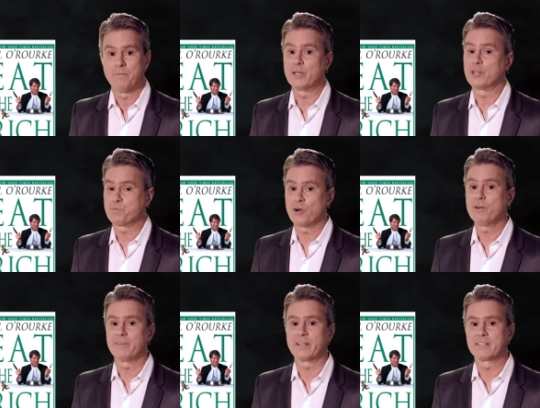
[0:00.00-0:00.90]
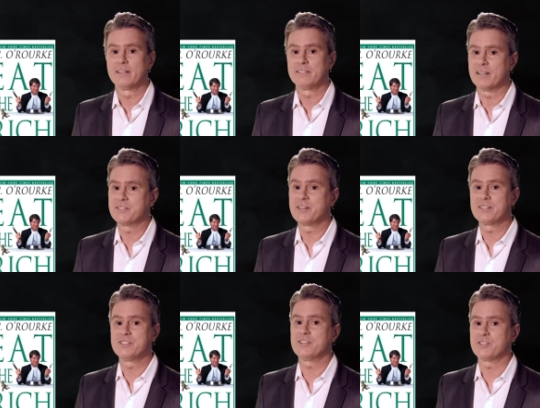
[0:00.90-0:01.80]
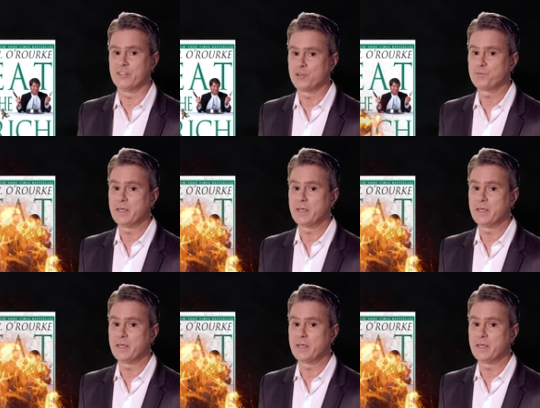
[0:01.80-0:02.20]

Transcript: because perfect doesn't exist, and those